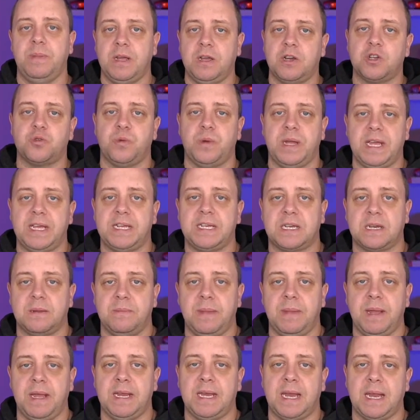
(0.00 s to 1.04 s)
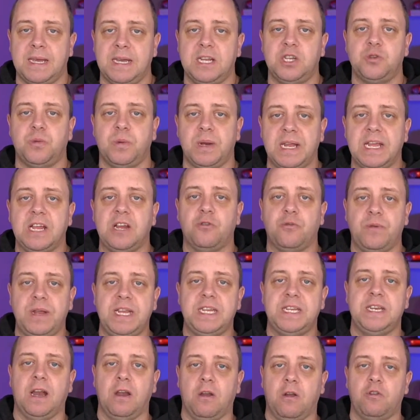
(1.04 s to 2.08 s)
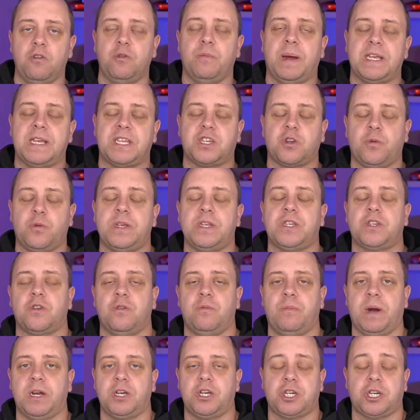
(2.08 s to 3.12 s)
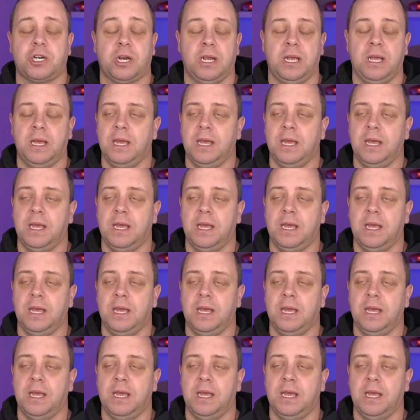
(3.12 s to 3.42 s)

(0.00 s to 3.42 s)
because we estimate that this will increase the load by so and so much.